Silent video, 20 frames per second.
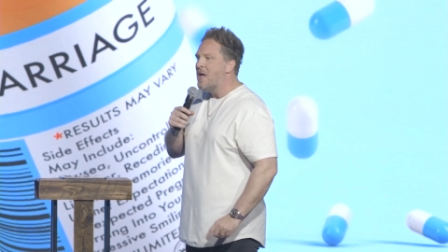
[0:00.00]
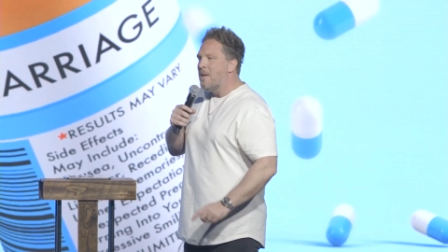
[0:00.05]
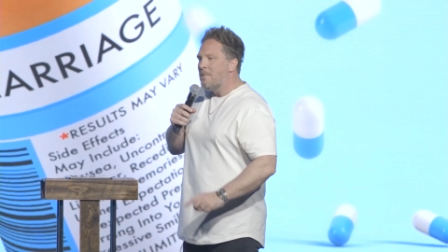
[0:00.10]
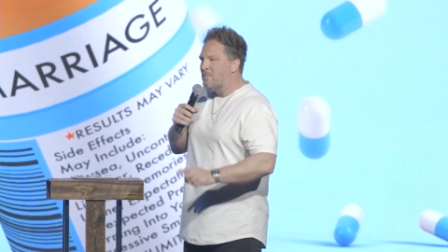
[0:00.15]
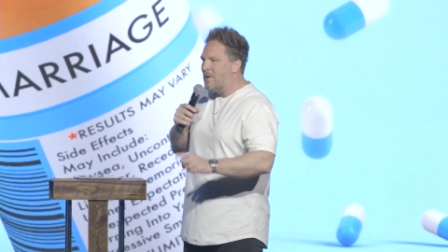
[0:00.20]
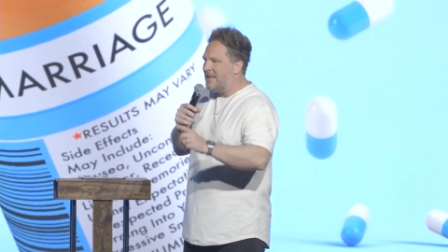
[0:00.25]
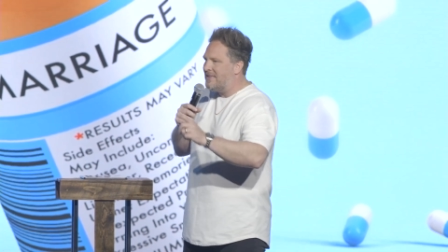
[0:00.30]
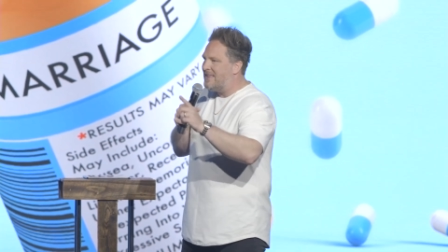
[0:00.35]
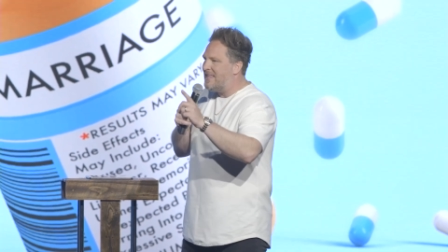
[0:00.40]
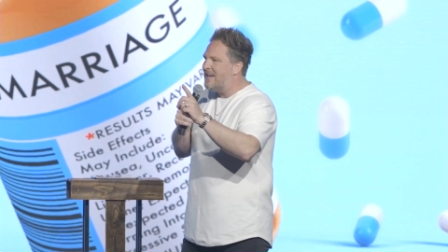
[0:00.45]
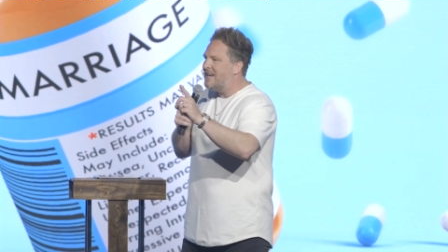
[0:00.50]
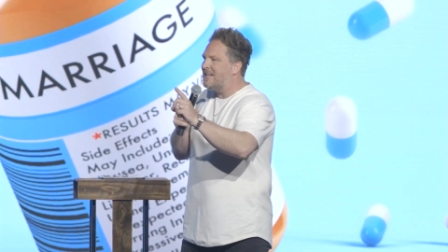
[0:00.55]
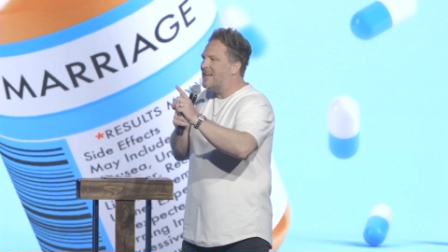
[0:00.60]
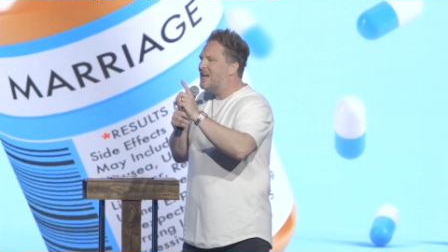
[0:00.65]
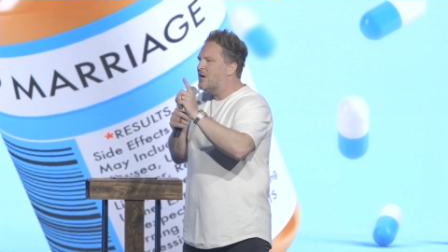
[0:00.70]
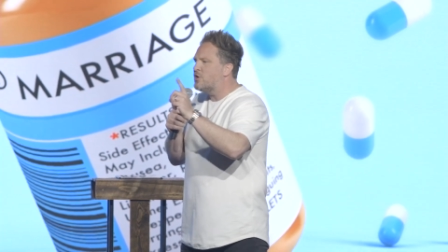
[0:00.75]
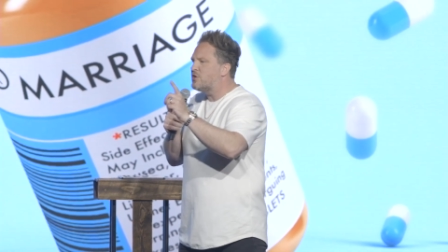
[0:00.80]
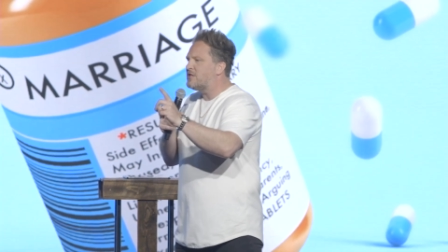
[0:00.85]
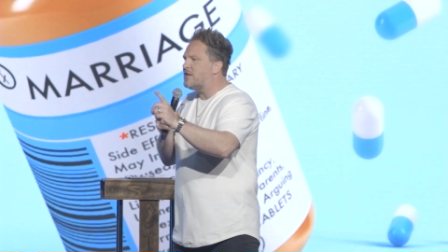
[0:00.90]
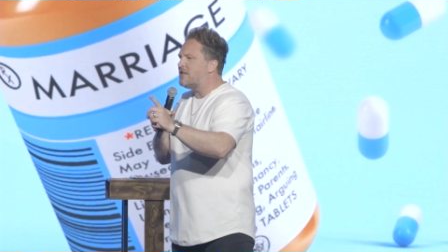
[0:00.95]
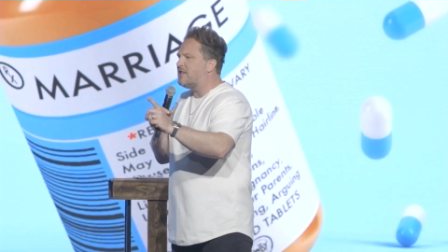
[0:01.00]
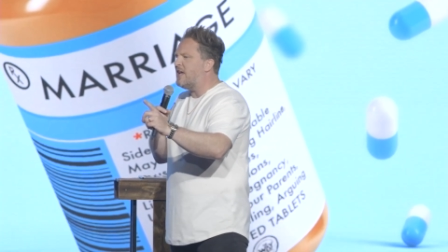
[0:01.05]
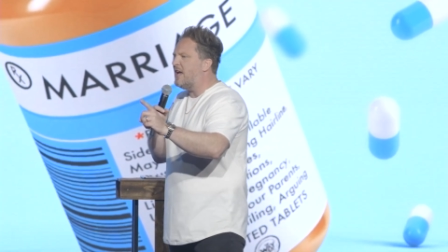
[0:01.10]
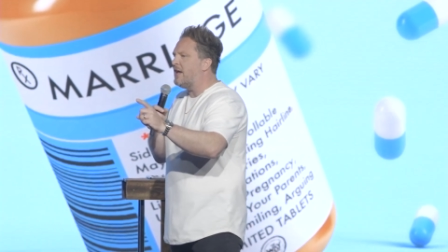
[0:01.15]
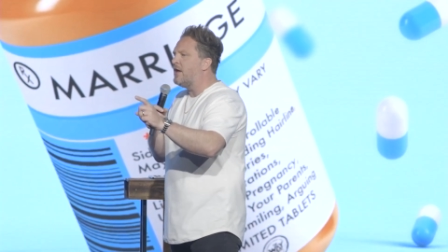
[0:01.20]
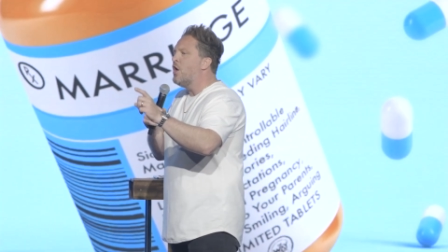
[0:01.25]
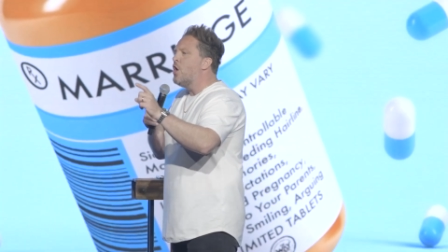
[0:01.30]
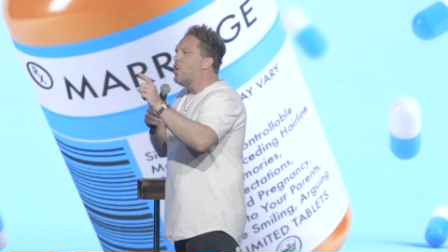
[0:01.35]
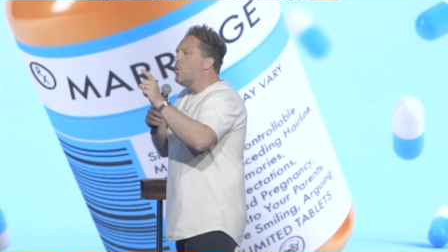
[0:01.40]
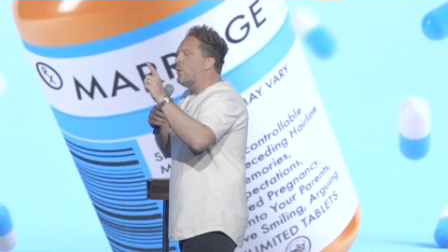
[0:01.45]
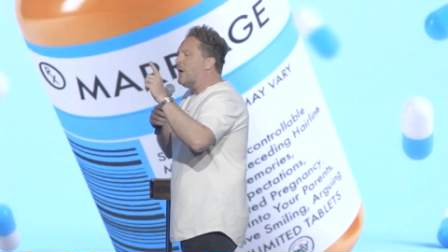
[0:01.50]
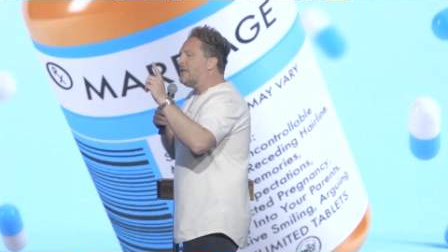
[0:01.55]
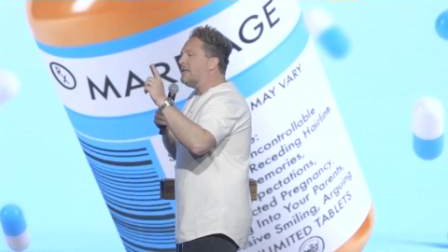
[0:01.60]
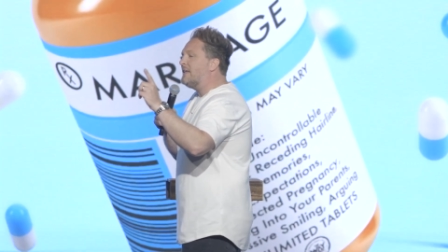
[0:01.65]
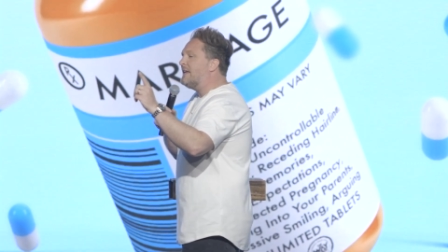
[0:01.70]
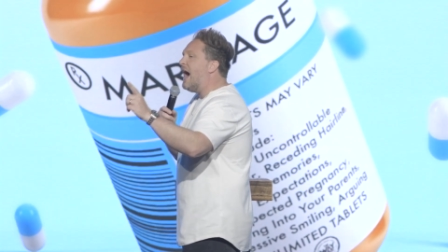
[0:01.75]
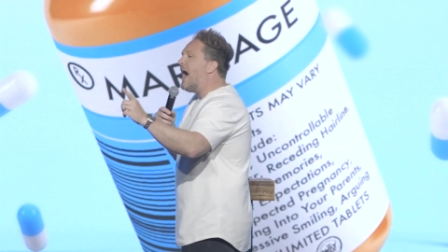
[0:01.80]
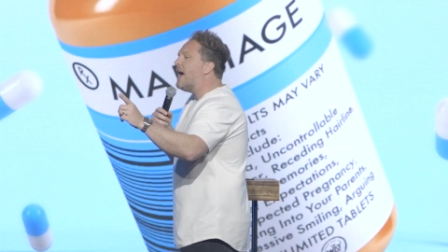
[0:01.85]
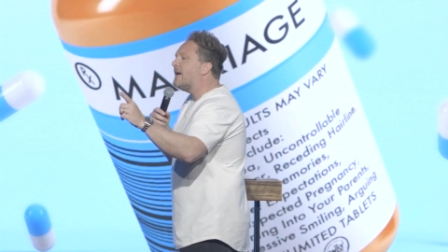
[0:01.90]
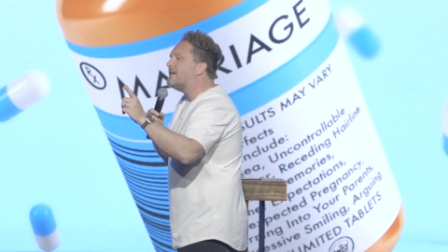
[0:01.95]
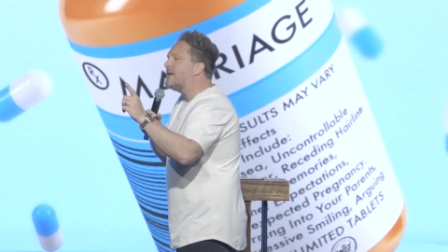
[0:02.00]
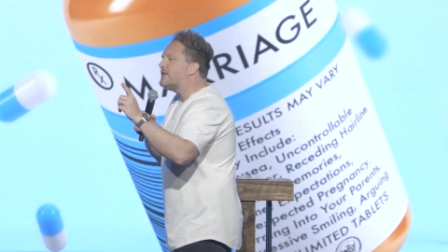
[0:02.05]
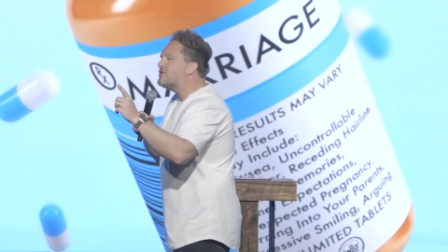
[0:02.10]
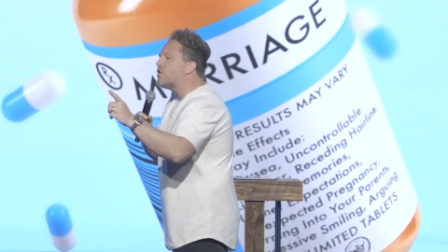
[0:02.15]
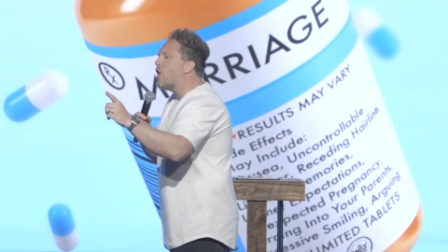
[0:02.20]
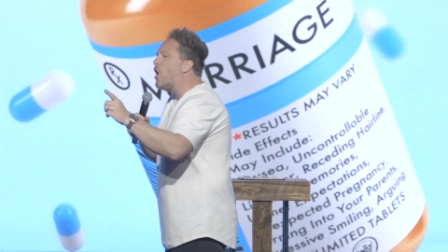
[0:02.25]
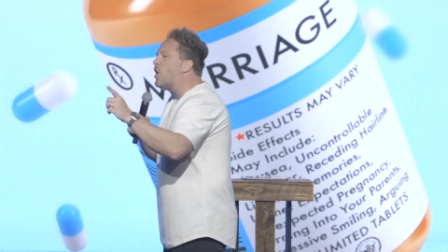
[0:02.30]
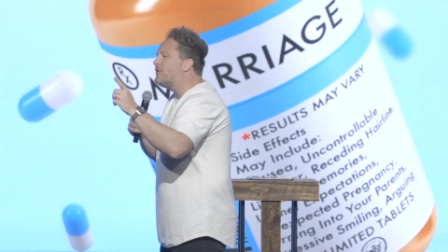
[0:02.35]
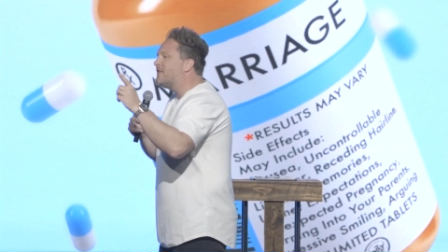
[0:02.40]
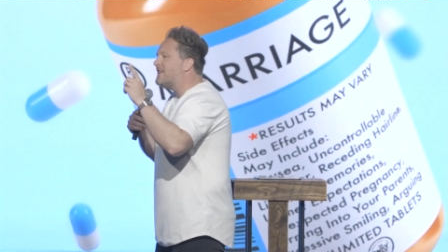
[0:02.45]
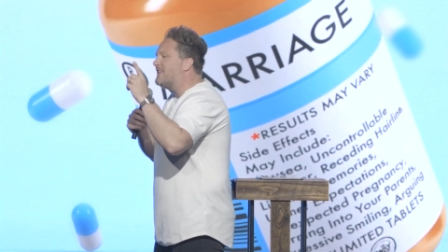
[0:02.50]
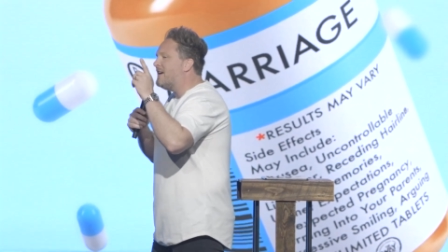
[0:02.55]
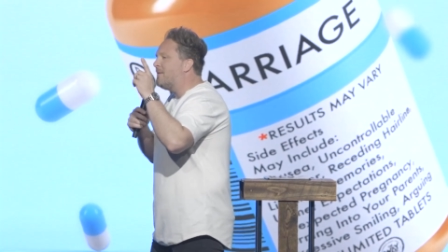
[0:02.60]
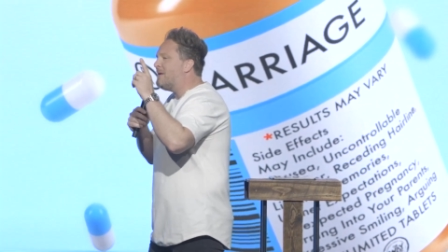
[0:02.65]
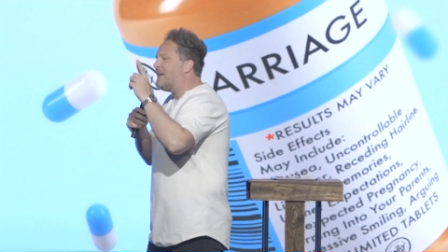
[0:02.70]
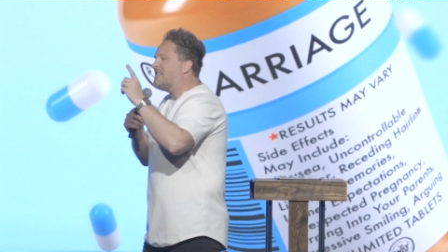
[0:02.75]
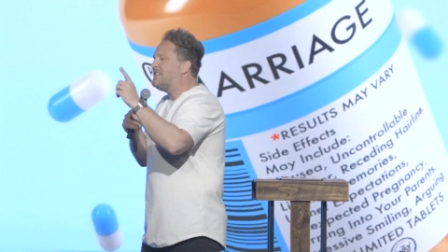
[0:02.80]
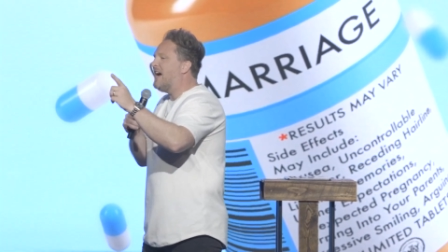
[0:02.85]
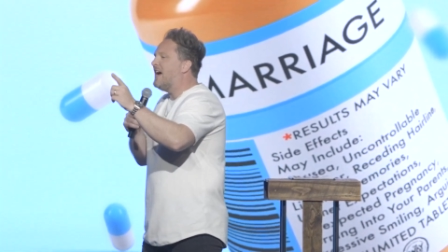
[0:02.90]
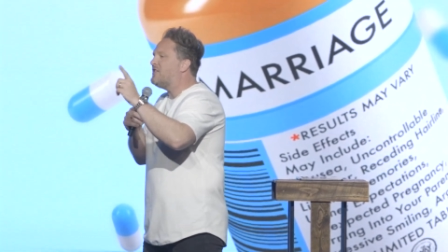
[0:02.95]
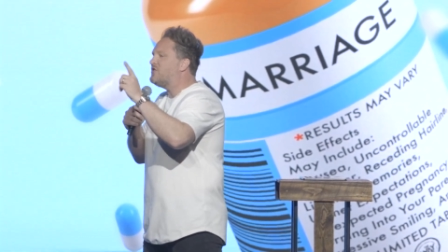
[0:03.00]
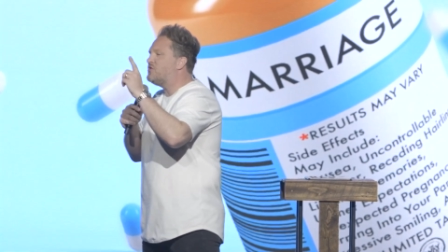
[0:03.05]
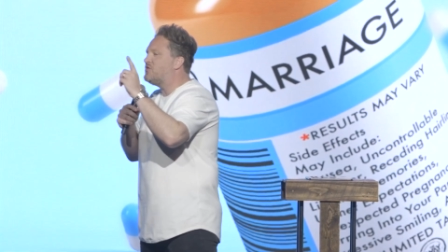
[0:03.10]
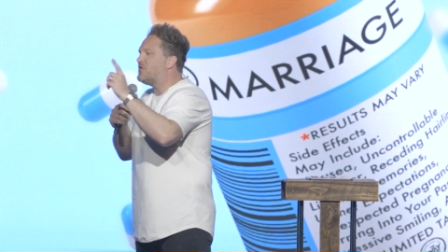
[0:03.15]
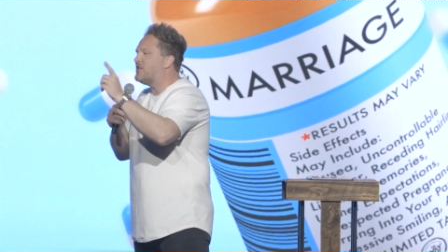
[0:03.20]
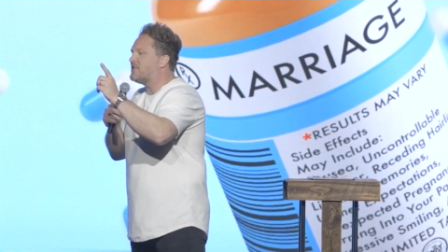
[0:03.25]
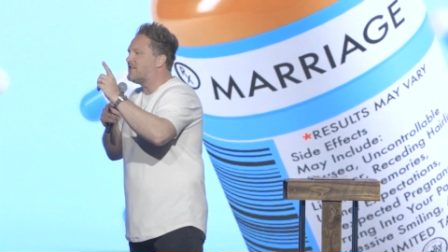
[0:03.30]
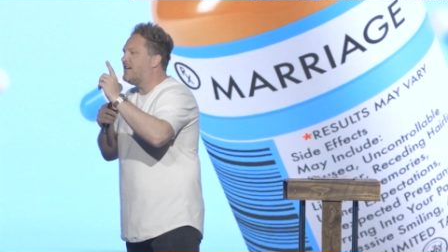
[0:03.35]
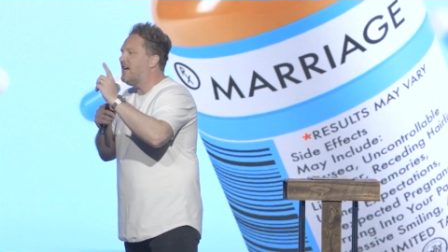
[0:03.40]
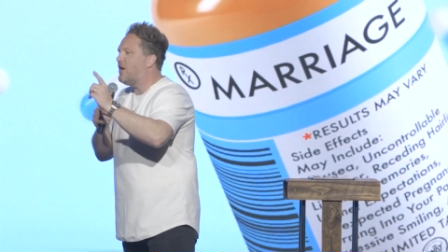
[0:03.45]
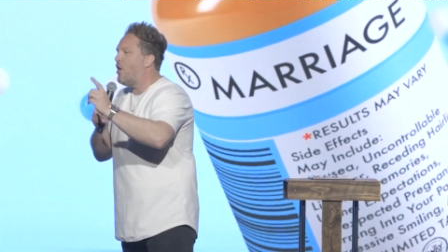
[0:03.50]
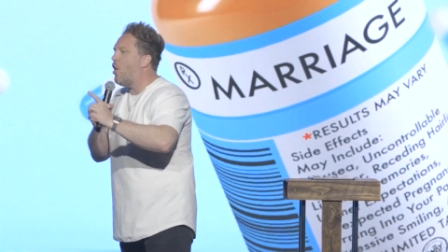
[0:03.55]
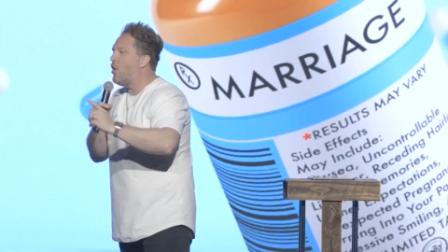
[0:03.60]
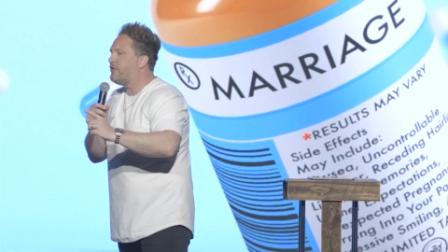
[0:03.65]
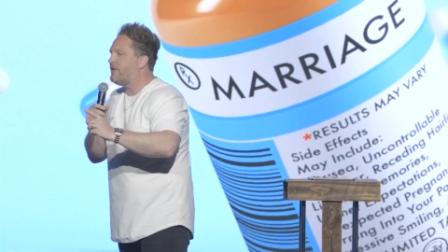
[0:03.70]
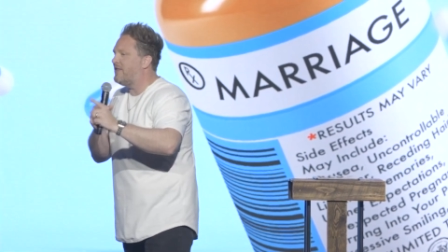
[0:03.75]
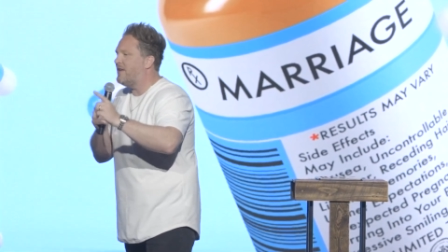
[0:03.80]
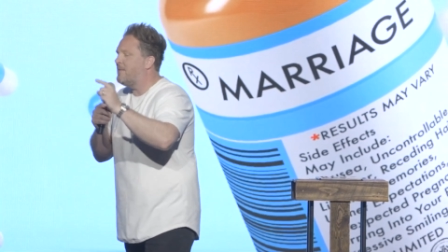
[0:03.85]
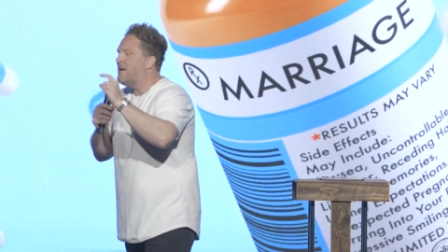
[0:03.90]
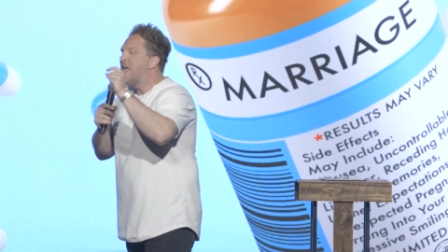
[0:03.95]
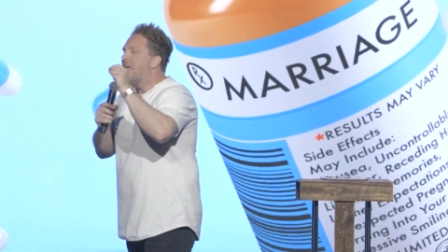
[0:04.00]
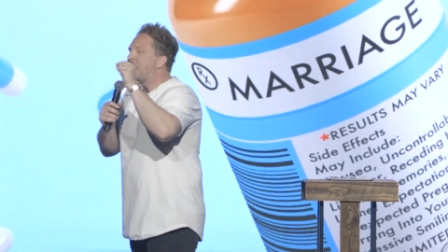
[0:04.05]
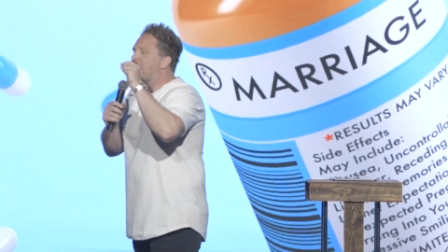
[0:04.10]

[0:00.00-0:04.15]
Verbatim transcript: But then here's the thing when God gets a hold of them, He doesn't just get a hold of them,